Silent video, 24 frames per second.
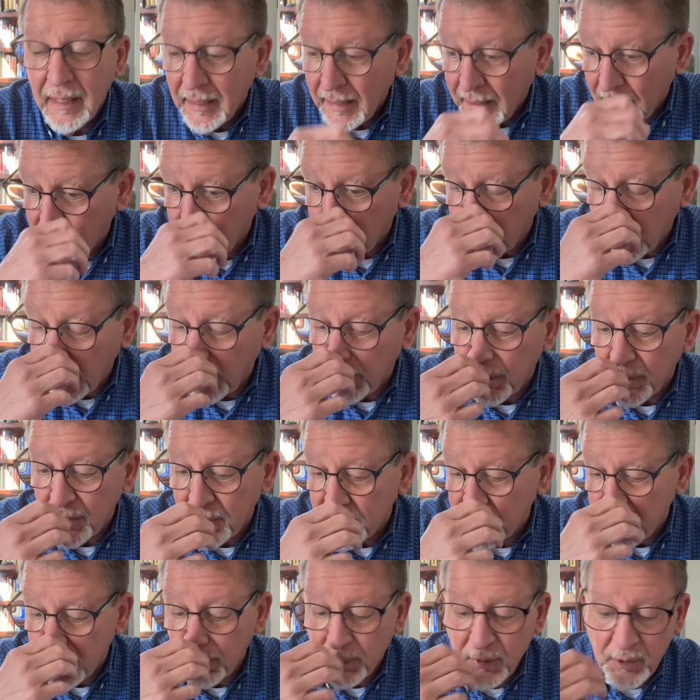And remember to
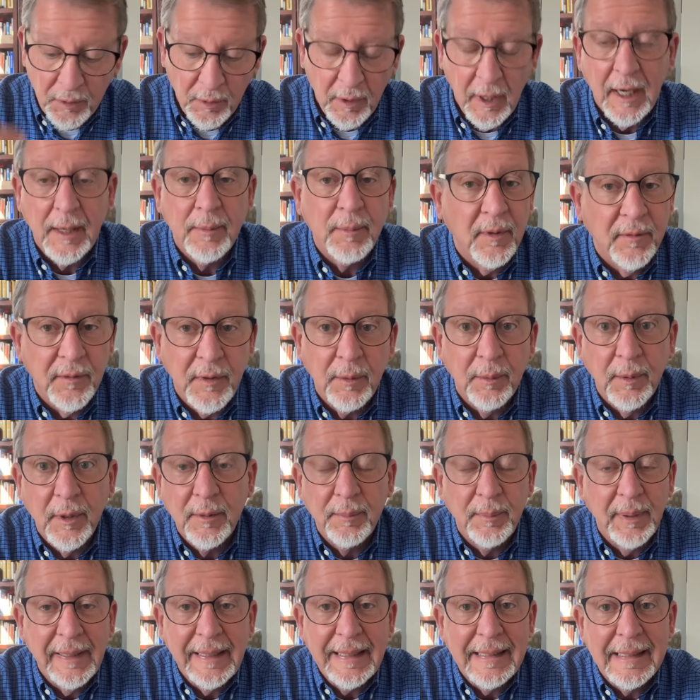subscribe, if you
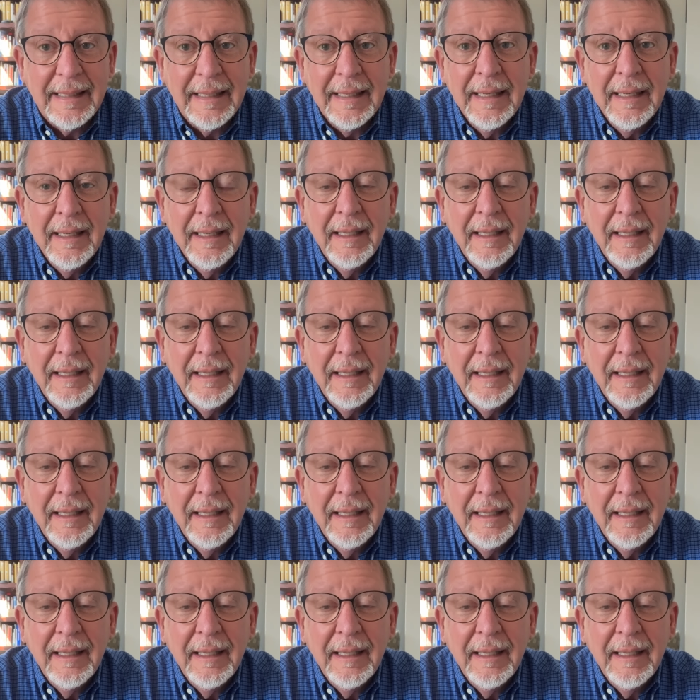would please.